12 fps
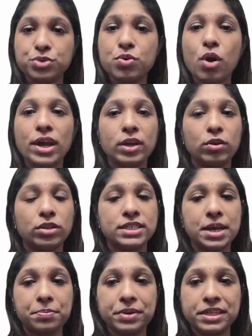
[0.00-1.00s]
2 and on the
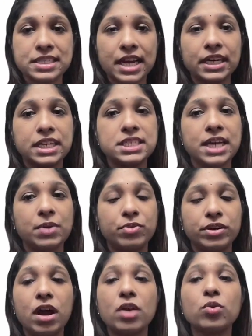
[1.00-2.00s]
temporal side in type
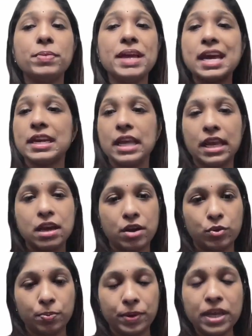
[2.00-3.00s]
1 ROP and
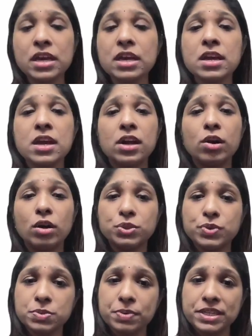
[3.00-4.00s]
AROP.
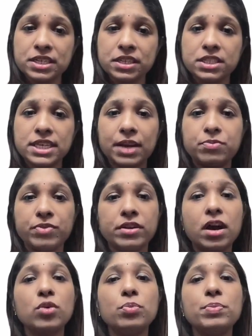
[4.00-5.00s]
Notch was present in the type 1
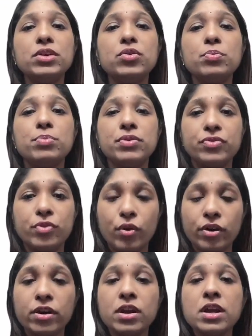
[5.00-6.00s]
ROP group
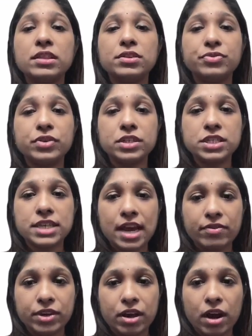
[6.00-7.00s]
before the first
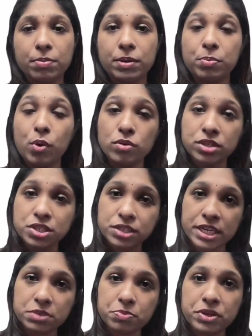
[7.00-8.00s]
IVR, but
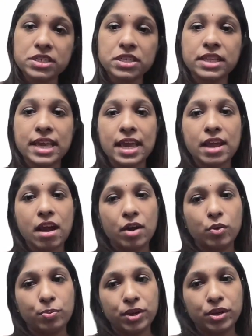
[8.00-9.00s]
post-treatment in the
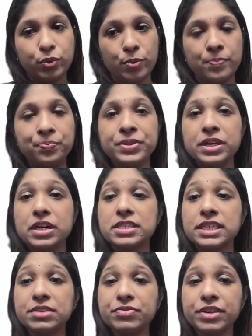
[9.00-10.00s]
AROP group. A
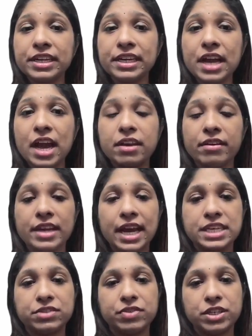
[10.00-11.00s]
significantly higher
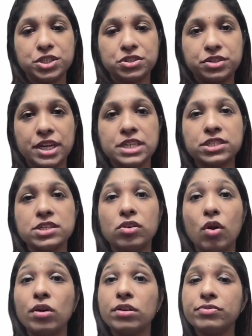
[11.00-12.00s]
reactivation rate,
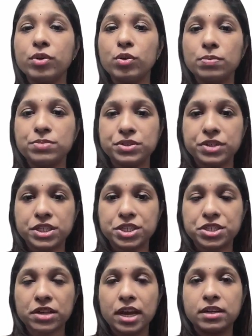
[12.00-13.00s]
longer follow-up
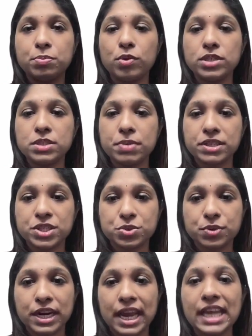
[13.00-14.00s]
duration, and a
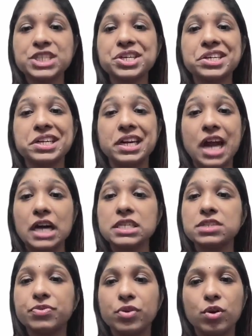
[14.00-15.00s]
post-menstrual age at
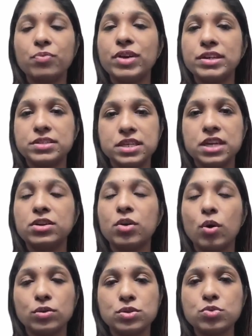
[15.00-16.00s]
last follow-up were seen
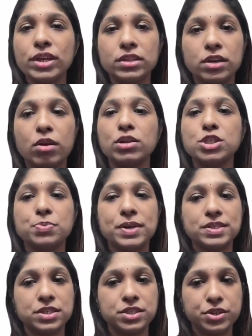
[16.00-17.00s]
also in the notch
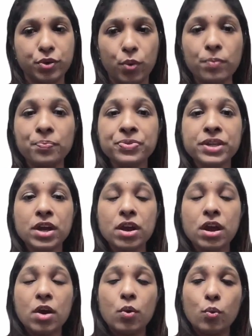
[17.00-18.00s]
present group
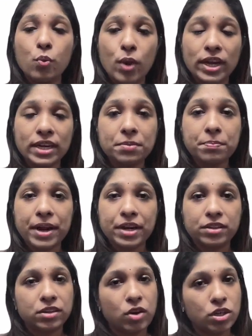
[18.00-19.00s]
when compared
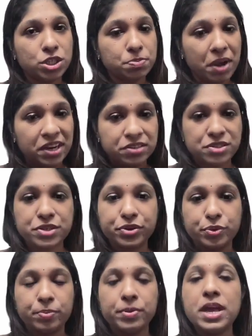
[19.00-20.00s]
to the notch minus
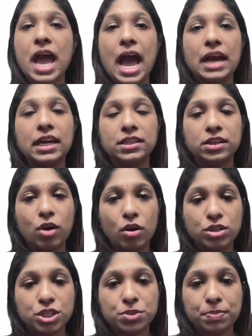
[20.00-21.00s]
group. And in the
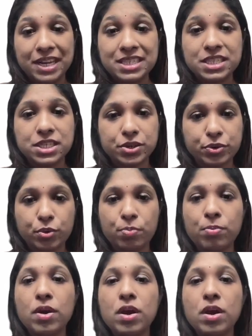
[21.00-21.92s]
notch plus group,